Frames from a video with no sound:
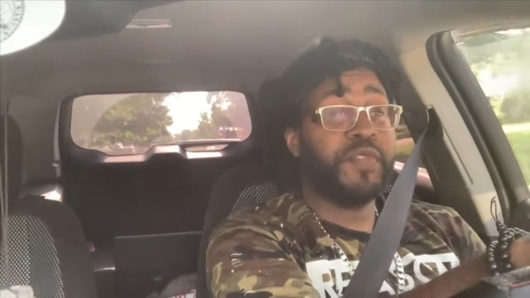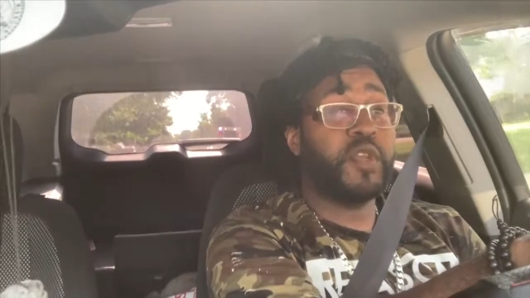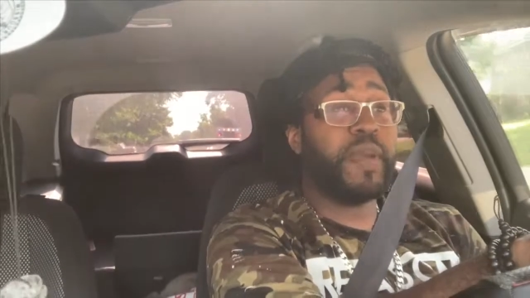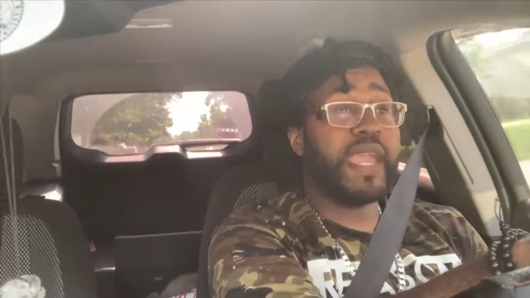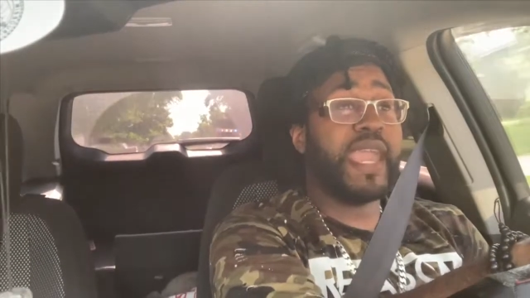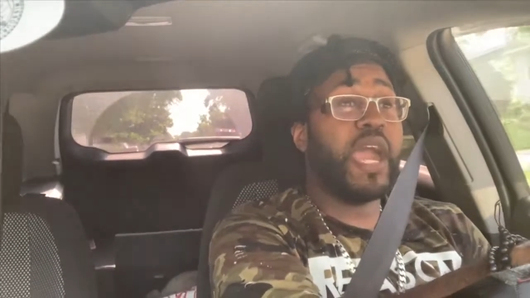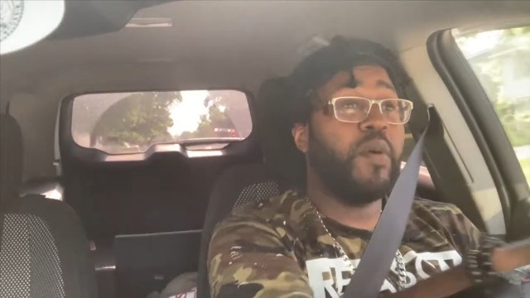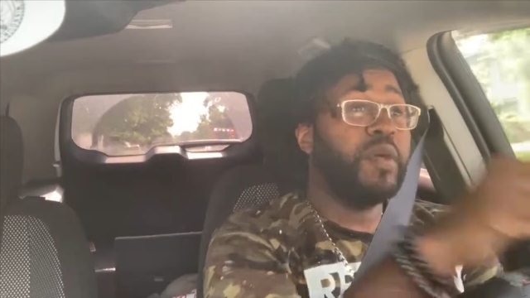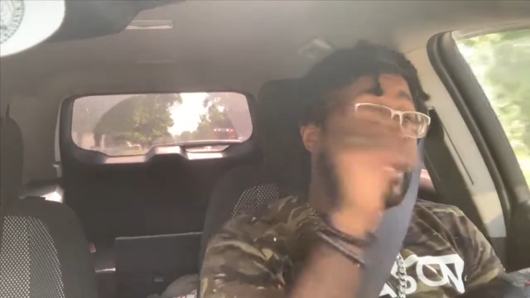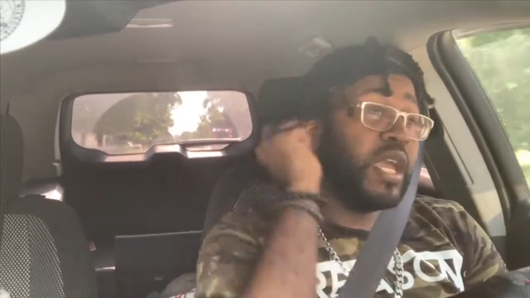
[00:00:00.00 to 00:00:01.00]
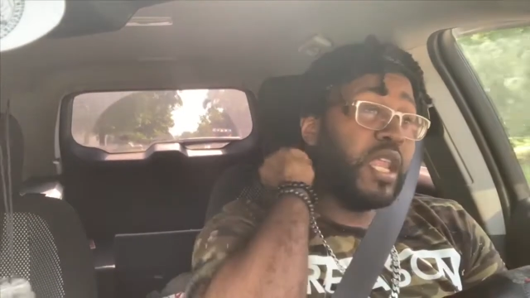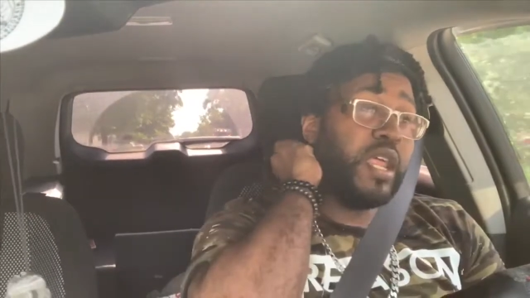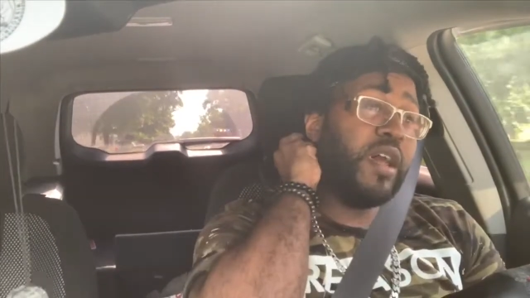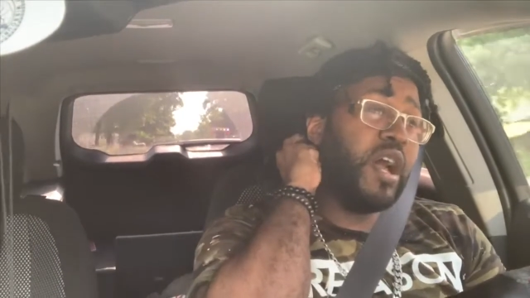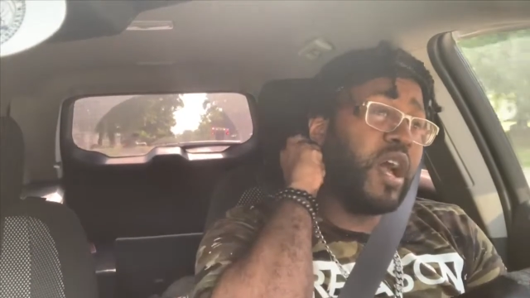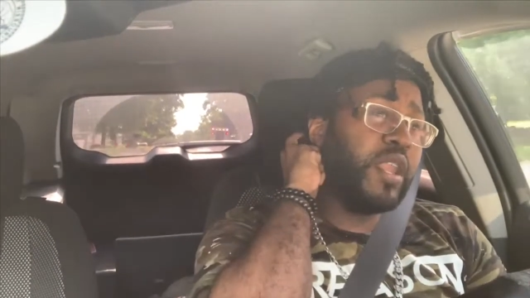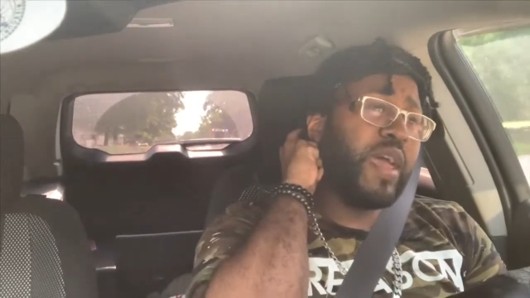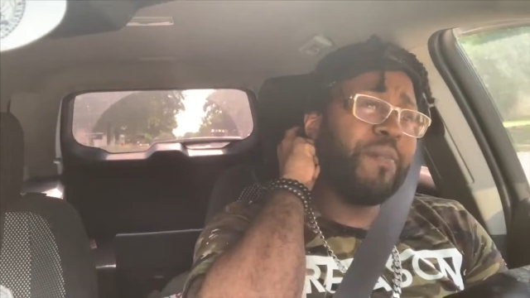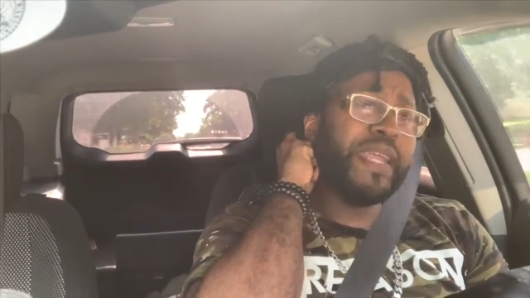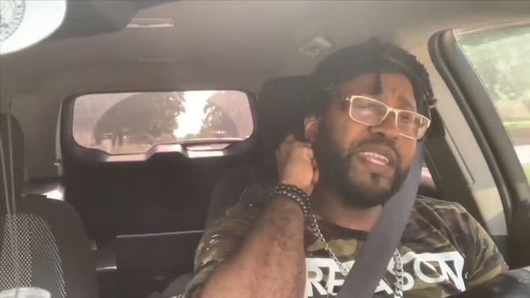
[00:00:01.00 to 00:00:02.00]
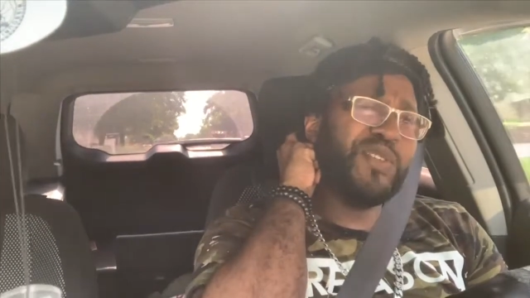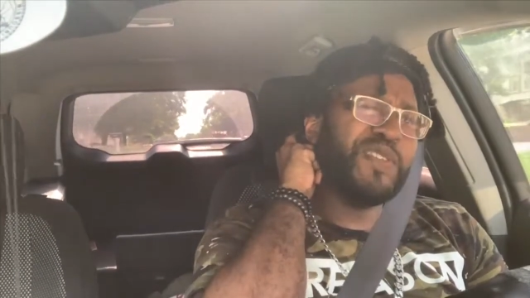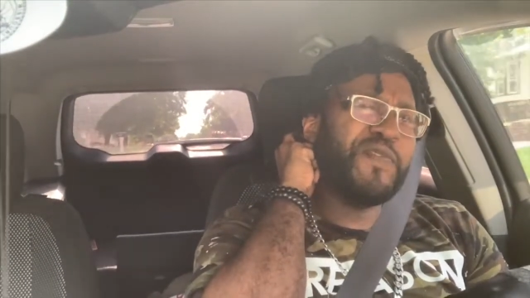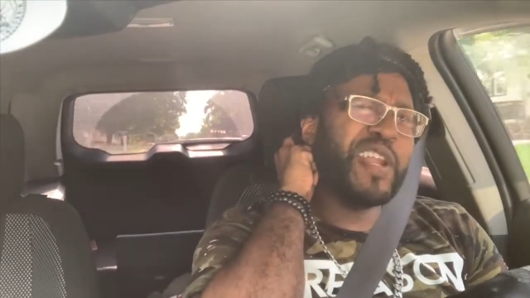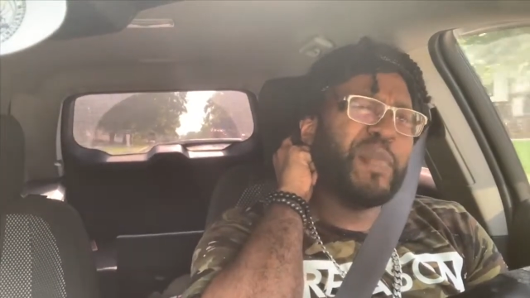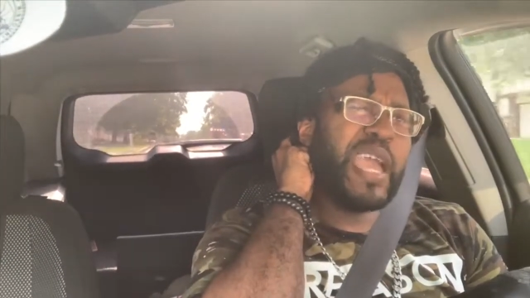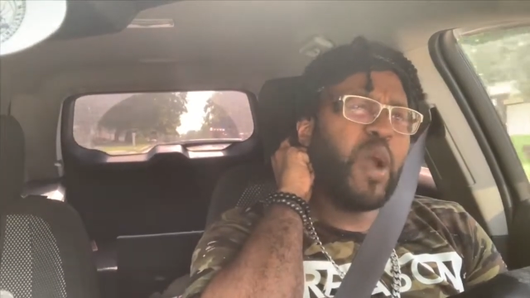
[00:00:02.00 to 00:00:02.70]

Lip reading: They're back out. I don't have my notes in front of me.